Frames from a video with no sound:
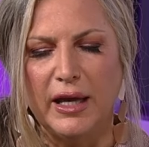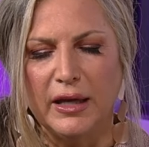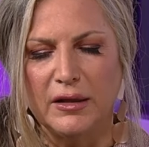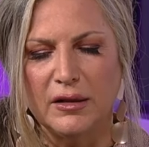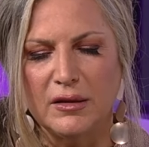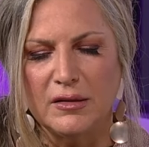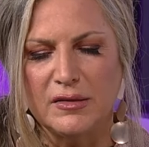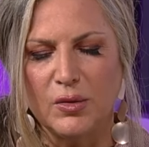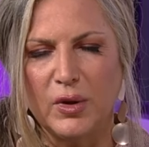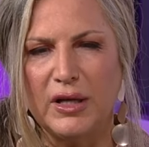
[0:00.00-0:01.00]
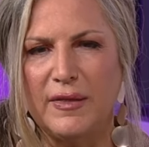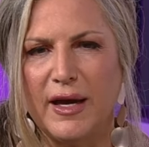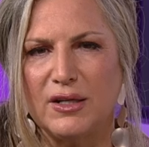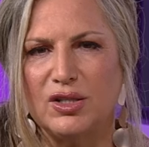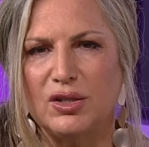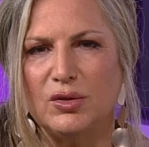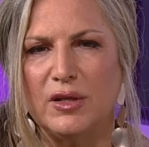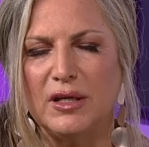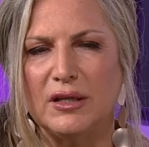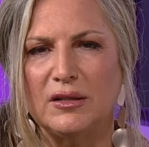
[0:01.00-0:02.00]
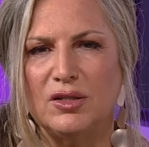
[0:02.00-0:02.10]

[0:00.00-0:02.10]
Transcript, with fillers: And so what did that do then